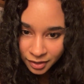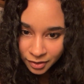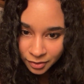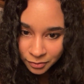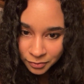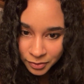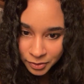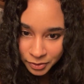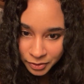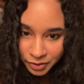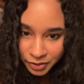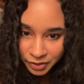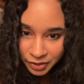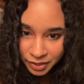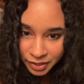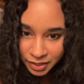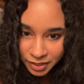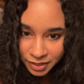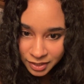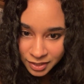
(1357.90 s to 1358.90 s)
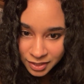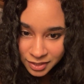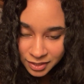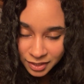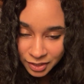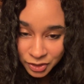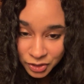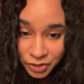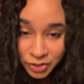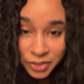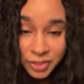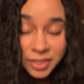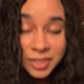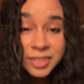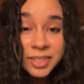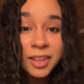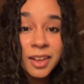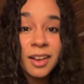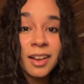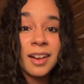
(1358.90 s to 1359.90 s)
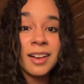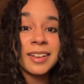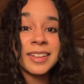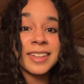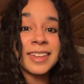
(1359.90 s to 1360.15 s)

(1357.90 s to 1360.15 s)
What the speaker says: Feel Good is such a good song.